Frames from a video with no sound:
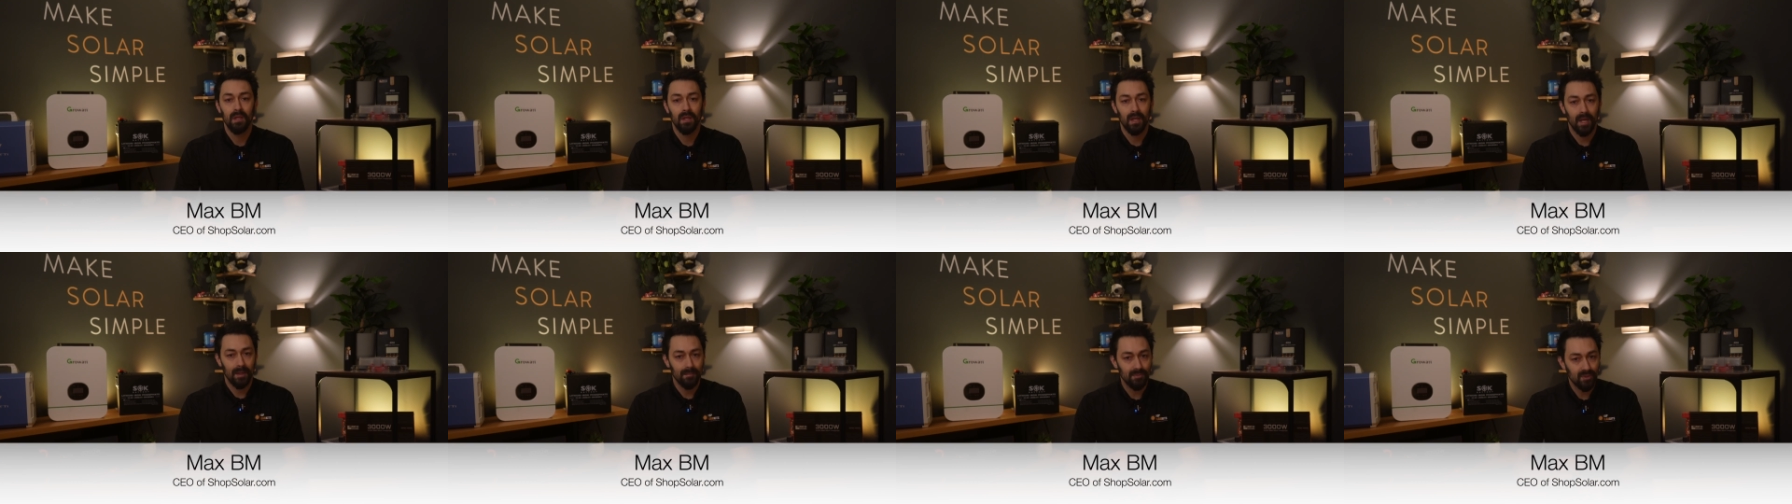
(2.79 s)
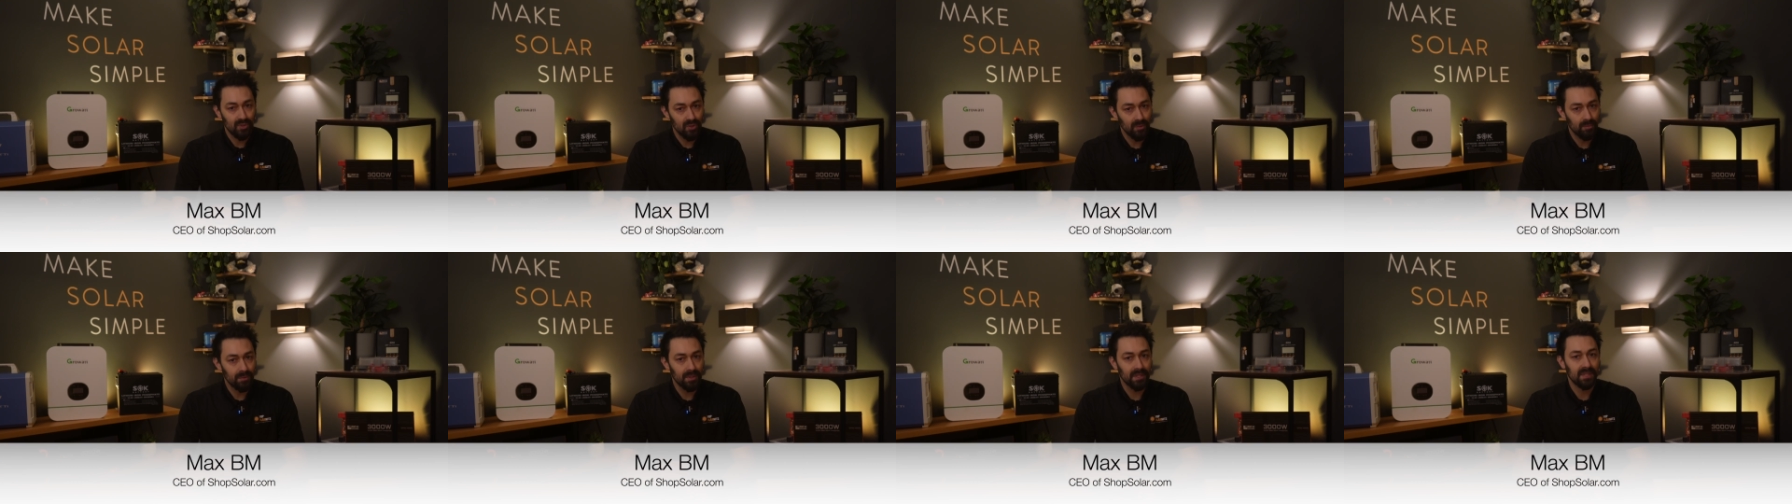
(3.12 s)
I'm
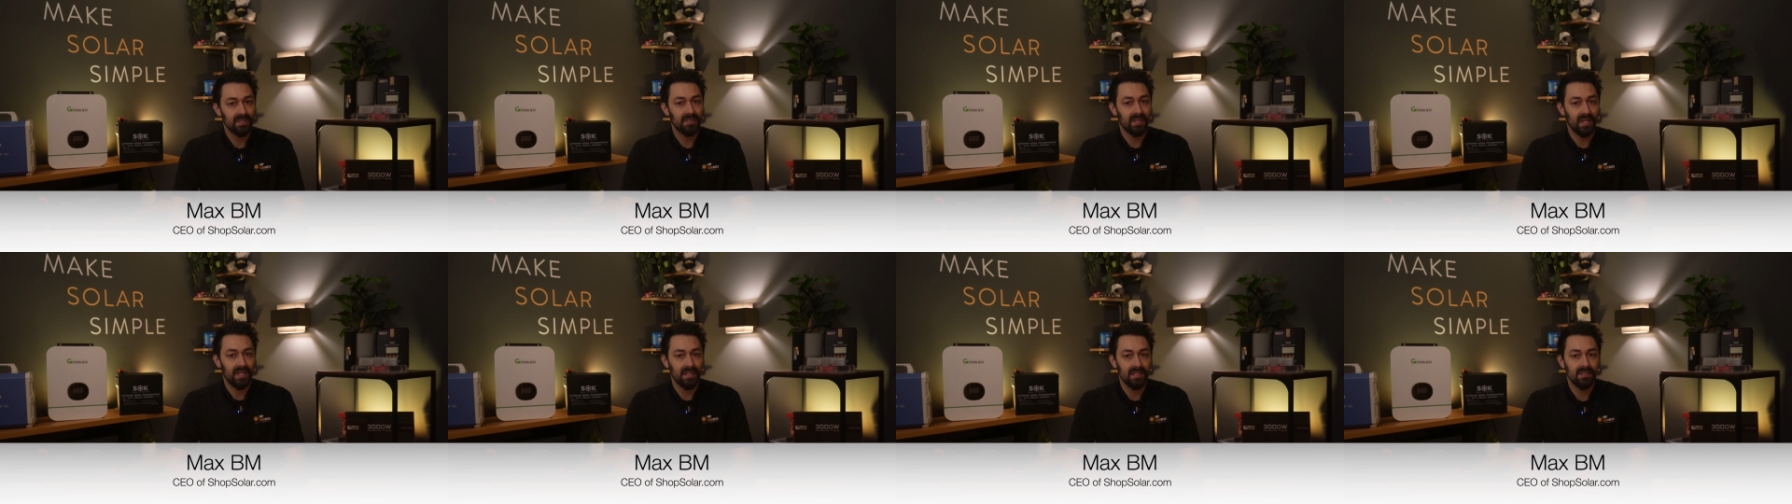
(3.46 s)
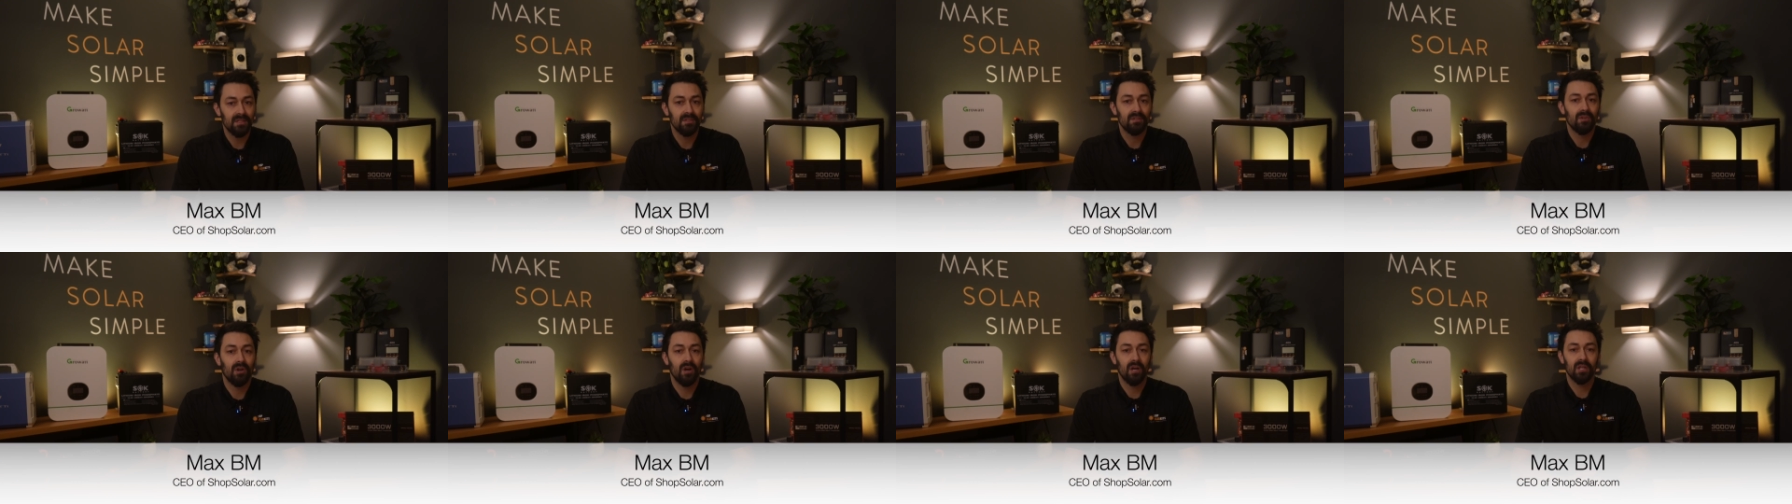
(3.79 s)
super excited to
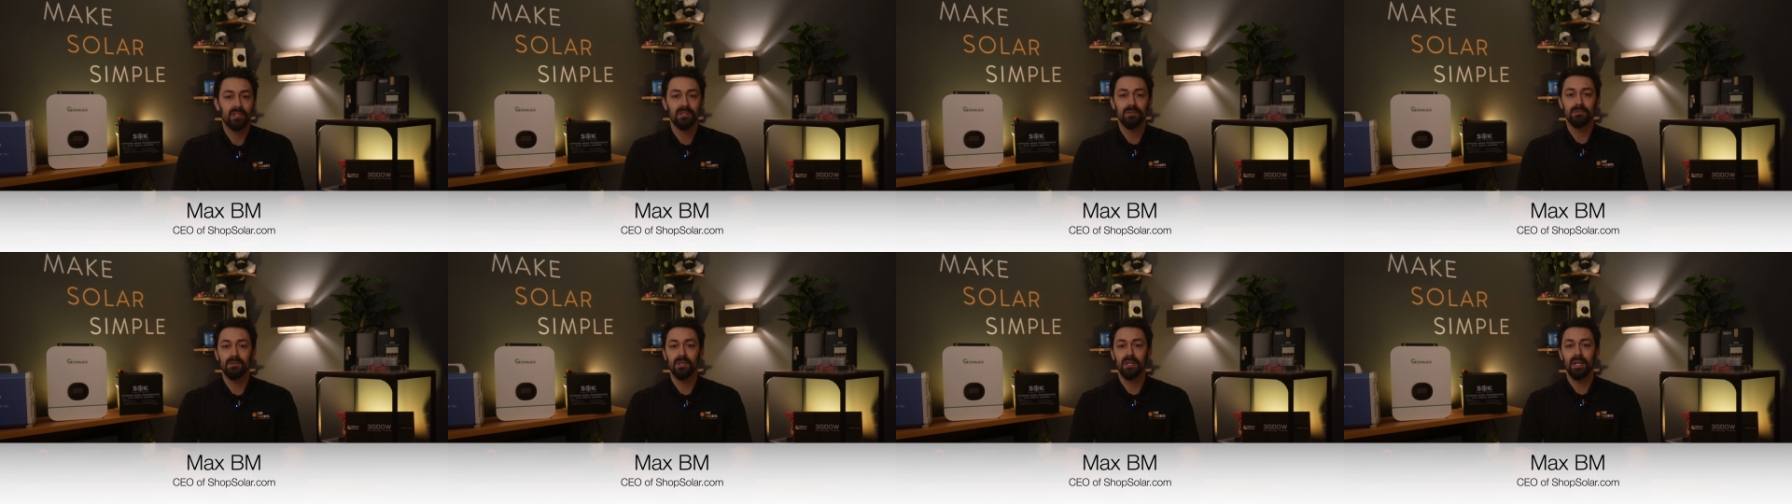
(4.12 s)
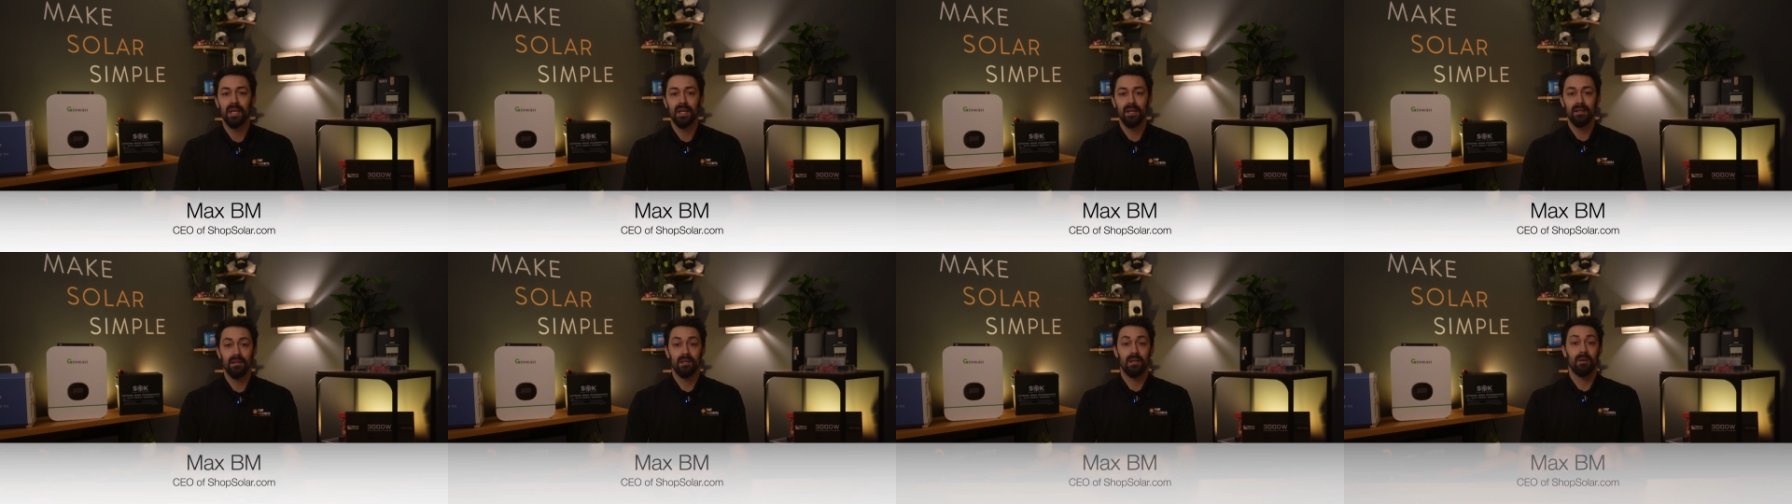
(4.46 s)
talk to you today